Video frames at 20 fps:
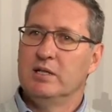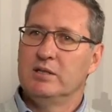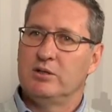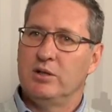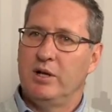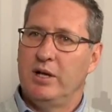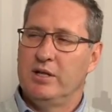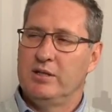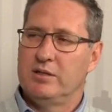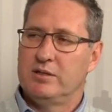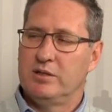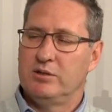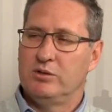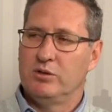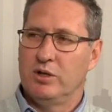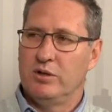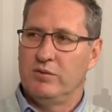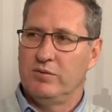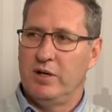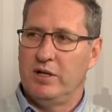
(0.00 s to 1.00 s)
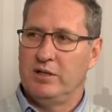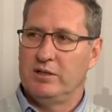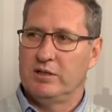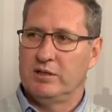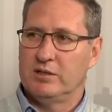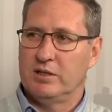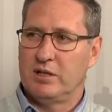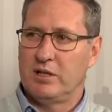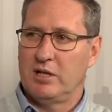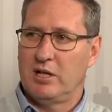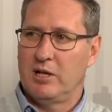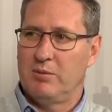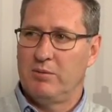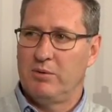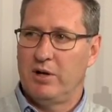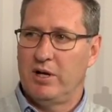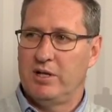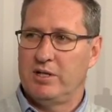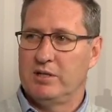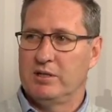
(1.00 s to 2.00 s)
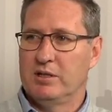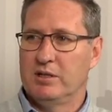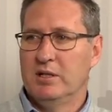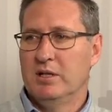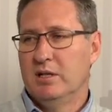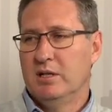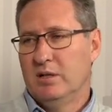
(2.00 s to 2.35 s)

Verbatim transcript: to enter joint ventures and collaboration